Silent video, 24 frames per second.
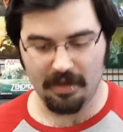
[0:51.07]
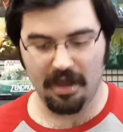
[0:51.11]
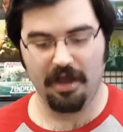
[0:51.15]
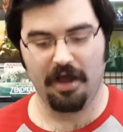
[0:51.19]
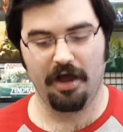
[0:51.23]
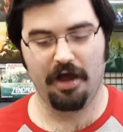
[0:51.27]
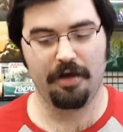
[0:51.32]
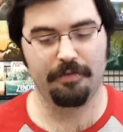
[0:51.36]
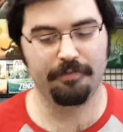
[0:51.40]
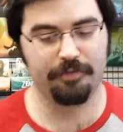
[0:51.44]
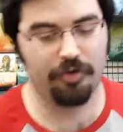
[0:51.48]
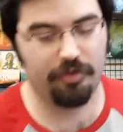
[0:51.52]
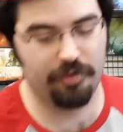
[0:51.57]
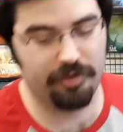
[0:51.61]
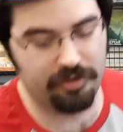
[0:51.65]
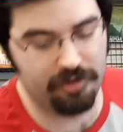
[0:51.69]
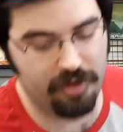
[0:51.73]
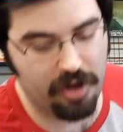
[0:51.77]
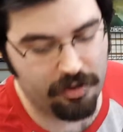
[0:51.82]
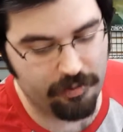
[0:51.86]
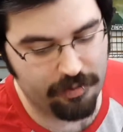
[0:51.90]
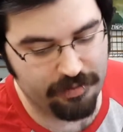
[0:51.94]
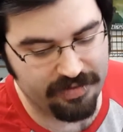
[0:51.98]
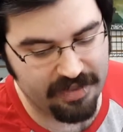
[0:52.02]
Going
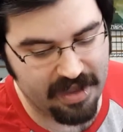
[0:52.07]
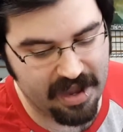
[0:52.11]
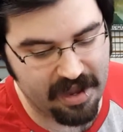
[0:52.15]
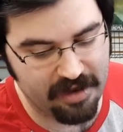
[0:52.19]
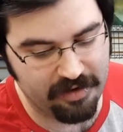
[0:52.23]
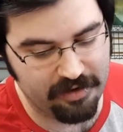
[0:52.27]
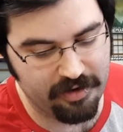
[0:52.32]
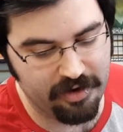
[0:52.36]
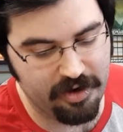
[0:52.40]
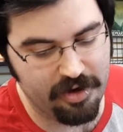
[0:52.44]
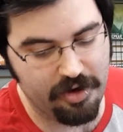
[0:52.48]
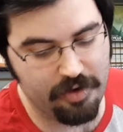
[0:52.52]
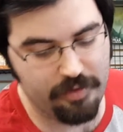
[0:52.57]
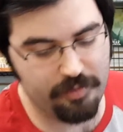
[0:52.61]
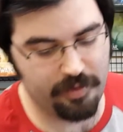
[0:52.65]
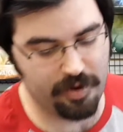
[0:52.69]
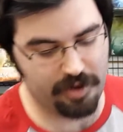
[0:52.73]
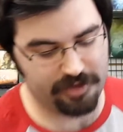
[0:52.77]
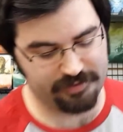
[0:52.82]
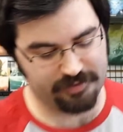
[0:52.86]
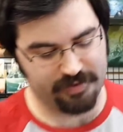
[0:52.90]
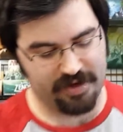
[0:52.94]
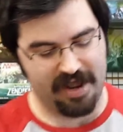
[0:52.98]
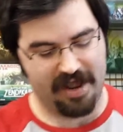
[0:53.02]
along with that,
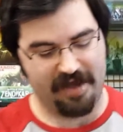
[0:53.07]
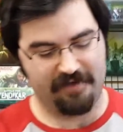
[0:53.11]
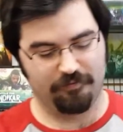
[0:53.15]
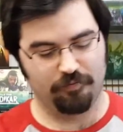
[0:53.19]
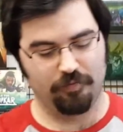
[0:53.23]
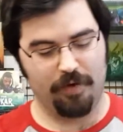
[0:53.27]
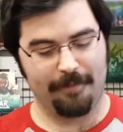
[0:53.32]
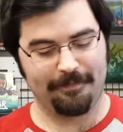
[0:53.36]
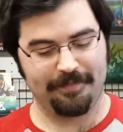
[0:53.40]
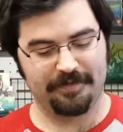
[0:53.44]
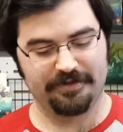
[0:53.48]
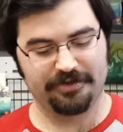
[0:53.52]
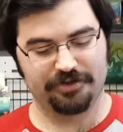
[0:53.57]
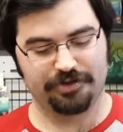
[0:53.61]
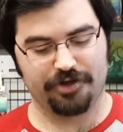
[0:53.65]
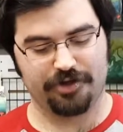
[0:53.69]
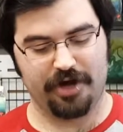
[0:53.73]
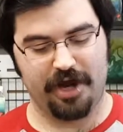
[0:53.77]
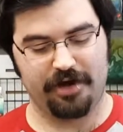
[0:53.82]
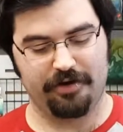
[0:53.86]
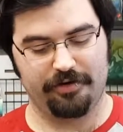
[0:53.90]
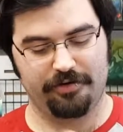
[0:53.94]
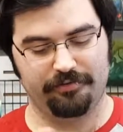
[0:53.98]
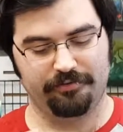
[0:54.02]
we also have Weapons
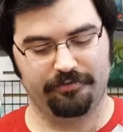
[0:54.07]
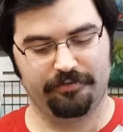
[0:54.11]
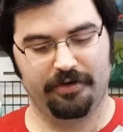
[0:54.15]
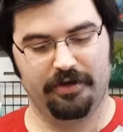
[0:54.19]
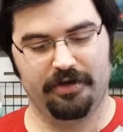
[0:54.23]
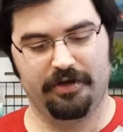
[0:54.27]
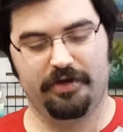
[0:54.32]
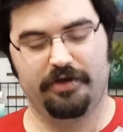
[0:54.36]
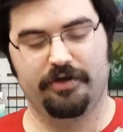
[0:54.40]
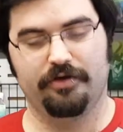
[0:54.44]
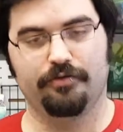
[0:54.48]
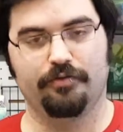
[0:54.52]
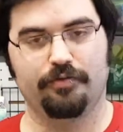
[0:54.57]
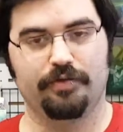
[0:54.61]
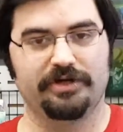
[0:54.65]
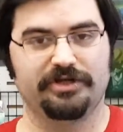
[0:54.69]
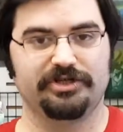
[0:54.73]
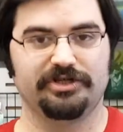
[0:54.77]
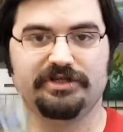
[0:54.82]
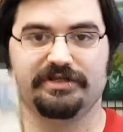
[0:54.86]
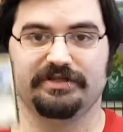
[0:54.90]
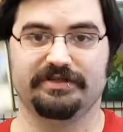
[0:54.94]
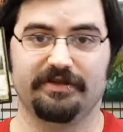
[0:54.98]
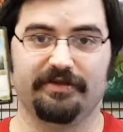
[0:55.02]
Trainer,
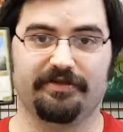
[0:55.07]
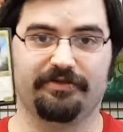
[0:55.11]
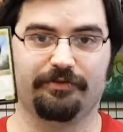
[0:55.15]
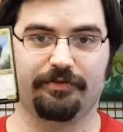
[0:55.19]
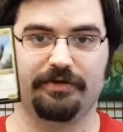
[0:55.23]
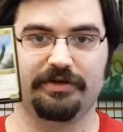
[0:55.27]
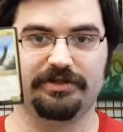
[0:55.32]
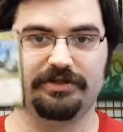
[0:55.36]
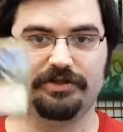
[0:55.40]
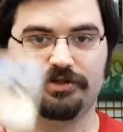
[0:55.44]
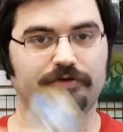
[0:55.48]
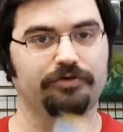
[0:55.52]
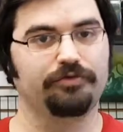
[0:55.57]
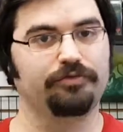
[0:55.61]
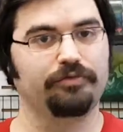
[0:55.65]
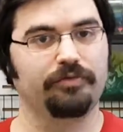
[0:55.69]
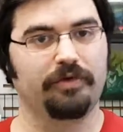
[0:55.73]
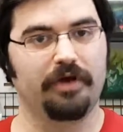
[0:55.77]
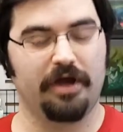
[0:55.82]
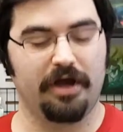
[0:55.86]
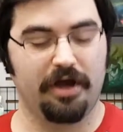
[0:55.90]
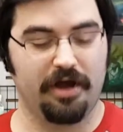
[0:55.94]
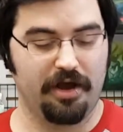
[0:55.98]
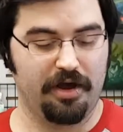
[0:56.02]
which is the
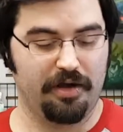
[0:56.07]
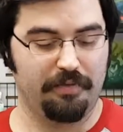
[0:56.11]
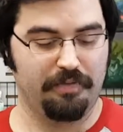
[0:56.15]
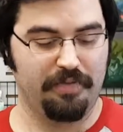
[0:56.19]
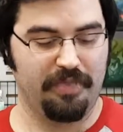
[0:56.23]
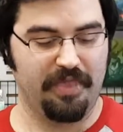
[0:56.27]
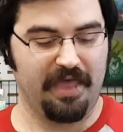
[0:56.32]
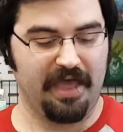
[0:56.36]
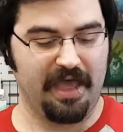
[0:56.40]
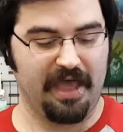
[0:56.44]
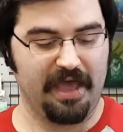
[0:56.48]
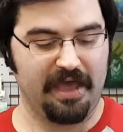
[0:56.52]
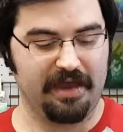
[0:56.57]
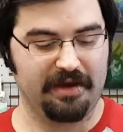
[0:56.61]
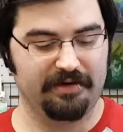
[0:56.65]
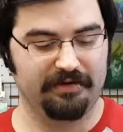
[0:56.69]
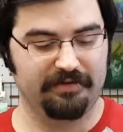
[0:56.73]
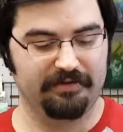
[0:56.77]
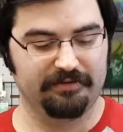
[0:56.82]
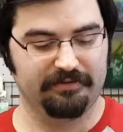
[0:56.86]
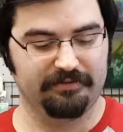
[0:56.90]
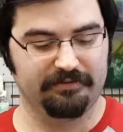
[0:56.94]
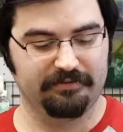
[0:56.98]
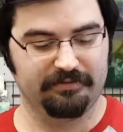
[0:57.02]
3/2 that
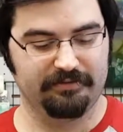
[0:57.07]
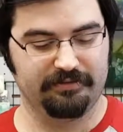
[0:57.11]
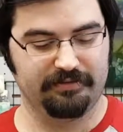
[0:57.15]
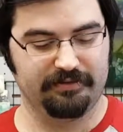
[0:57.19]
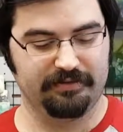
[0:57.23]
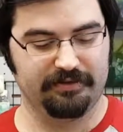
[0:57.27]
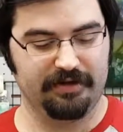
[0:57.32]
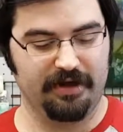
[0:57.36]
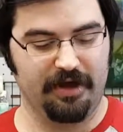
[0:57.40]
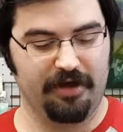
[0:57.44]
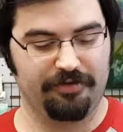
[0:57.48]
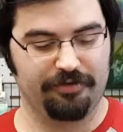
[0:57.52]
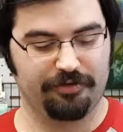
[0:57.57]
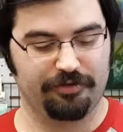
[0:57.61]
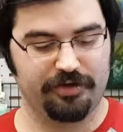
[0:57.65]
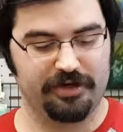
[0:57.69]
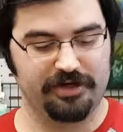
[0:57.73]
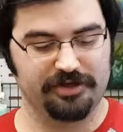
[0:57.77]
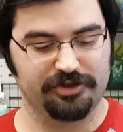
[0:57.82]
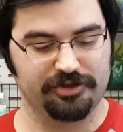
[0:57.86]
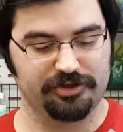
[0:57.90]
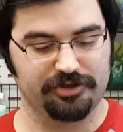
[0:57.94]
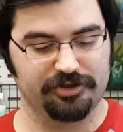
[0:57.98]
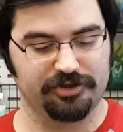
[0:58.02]
other
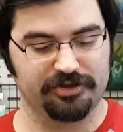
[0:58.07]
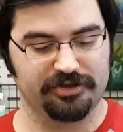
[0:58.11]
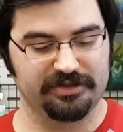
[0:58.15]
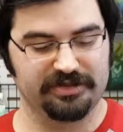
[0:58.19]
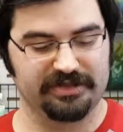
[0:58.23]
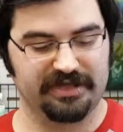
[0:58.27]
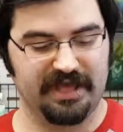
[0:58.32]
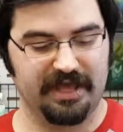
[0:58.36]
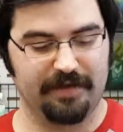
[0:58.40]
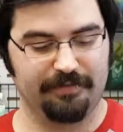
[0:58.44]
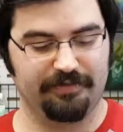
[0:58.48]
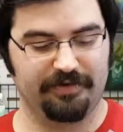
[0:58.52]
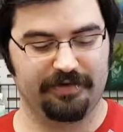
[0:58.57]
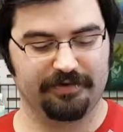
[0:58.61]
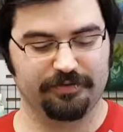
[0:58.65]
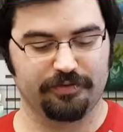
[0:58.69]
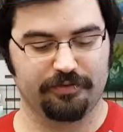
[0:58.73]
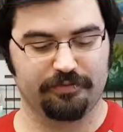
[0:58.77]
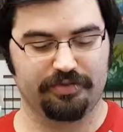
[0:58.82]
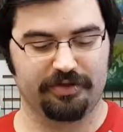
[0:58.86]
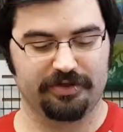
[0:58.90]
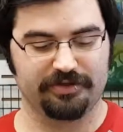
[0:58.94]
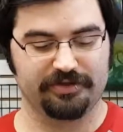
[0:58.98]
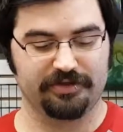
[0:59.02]
creatures get
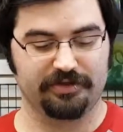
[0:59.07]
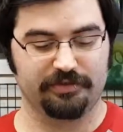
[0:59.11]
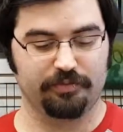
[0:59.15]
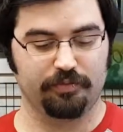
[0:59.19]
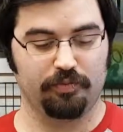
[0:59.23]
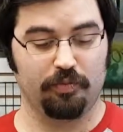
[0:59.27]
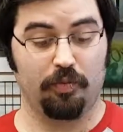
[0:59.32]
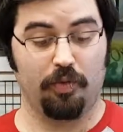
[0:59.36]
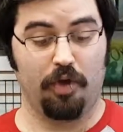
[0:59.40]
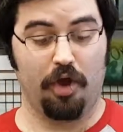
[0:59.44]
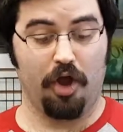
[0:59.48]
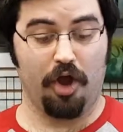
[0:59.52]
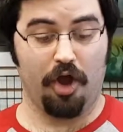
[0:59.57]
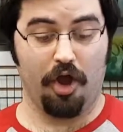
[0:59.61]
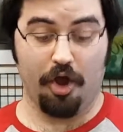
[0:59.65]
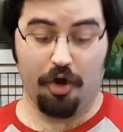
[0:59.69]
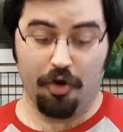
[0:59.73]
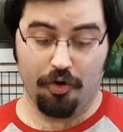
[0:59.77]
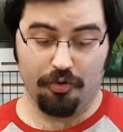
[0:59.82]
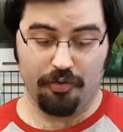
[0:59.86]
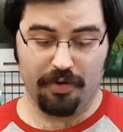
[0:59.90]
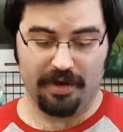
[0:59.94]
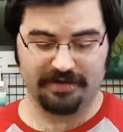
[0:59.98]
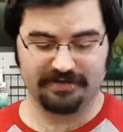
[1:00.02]

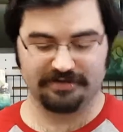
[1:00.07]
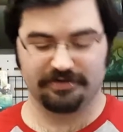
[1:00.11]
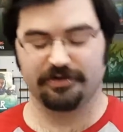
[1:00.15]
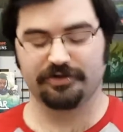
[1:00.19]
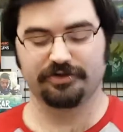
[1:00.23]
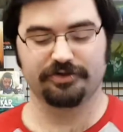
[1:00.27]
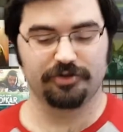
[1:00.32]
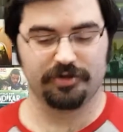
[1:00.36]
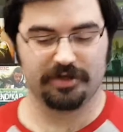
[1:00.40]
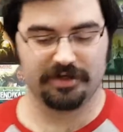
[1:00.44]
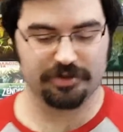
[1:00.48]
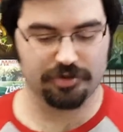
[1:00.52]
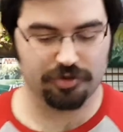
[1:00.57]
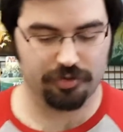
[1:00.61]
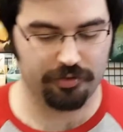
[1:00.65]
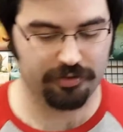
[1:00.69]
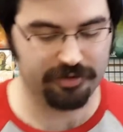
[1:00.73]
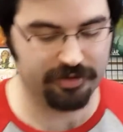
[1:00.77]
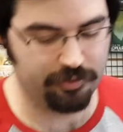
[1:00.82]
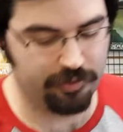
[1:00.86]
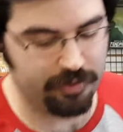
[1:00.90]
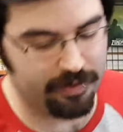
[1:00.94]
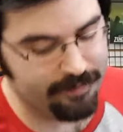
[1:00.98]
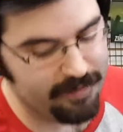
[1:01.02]
+1/+0 as long as you
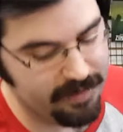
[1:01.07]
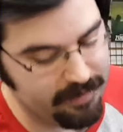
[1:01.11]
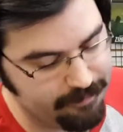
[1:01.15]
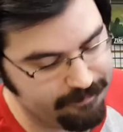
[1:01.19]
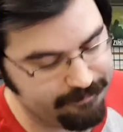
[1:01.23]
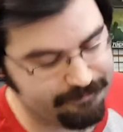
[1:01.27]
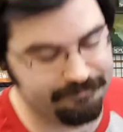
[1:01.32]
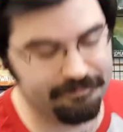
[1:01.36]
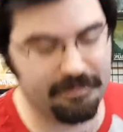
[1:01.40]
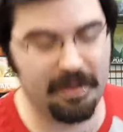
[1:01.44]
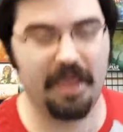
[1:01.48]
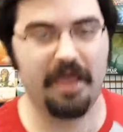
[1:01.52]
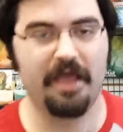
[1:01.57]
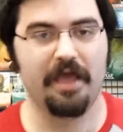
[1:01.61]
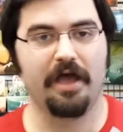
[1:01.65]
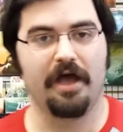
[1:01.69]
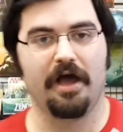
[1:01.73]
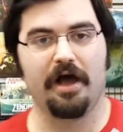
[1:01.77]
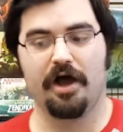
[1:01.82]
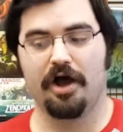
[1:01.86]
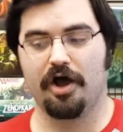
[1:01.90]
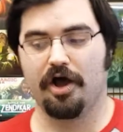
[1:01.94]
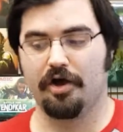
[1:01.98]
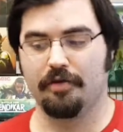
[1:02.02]
control an equipment.
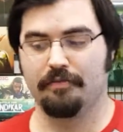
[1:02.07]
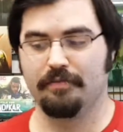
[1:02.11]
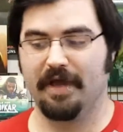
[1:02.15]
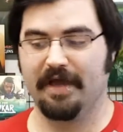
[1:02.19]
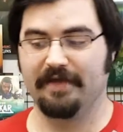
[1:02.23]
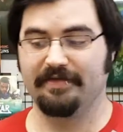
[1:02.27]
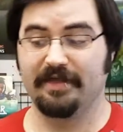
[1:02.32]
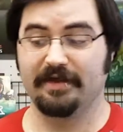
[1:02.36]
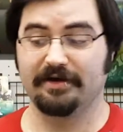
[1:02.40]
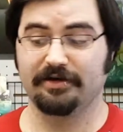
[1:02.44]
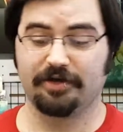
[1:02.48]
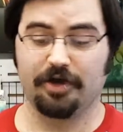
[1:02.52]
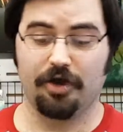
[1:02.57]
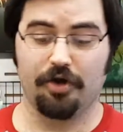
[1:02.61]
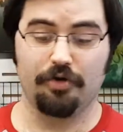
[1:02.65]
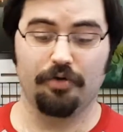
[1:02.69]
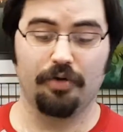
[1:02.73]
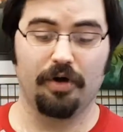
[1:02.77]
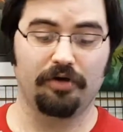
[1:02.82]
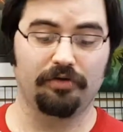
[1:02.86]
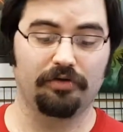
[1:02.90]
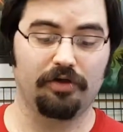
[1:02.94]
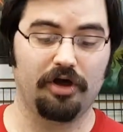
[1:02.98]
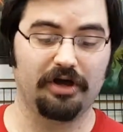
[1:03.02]
And then to
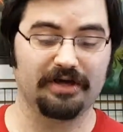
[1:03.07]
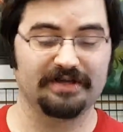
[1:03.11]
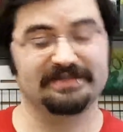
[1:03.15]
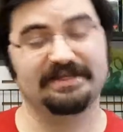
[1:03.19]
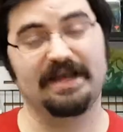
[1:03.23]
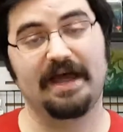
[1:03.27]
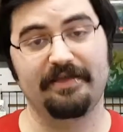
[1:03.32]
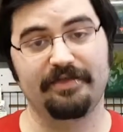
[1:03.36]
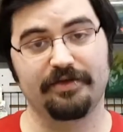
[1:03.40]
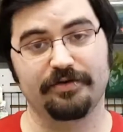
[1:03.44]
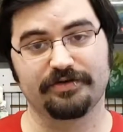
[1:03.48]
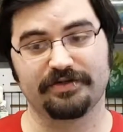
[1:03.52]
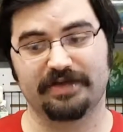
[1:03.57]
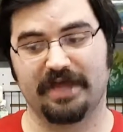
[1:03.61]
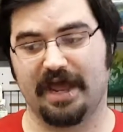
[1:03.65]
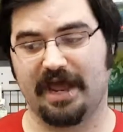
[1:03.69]
go alongside those